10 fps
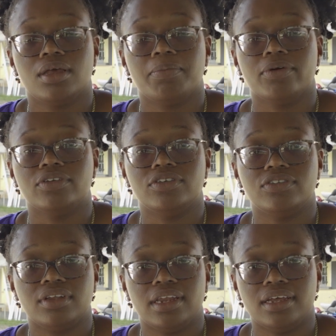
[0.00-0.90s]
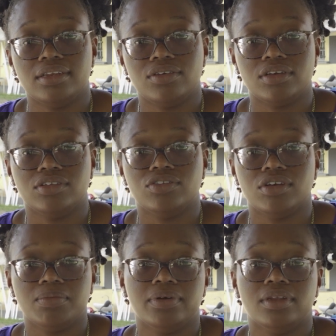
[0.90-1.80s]
purchase your land, you can
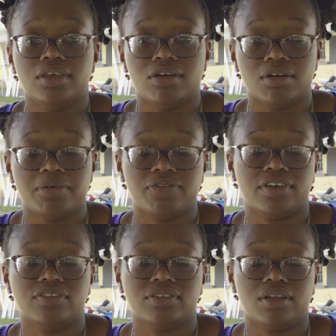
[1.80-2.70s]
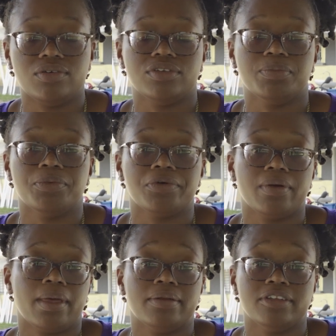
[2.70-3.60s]
jump on the young professional housing
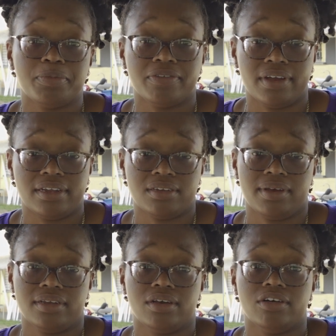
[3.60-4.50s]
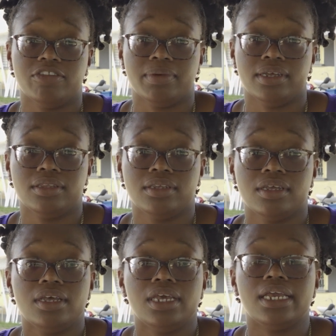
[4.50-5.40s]
program that is provided by the government.
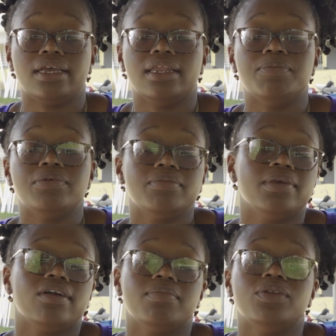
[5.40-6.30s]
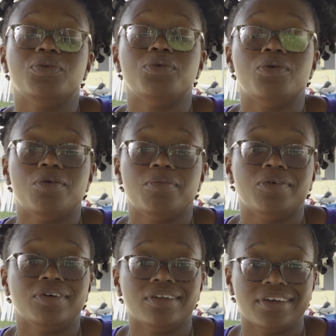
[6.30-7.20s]
It can help you to become a new
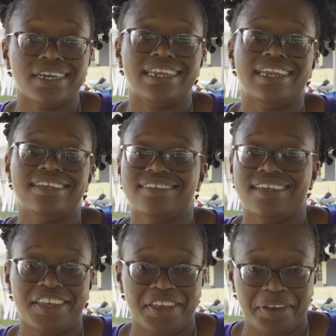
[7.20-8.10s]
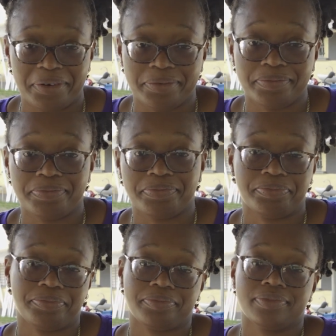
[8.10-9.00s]
homeowner in less than a year.
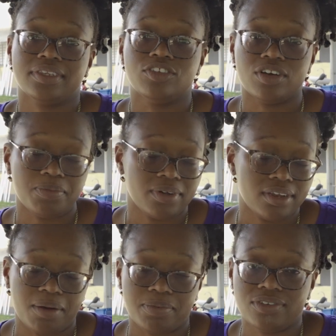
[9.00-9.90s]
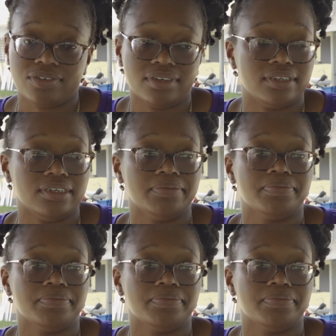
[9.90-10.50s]
Jump on the opportunity.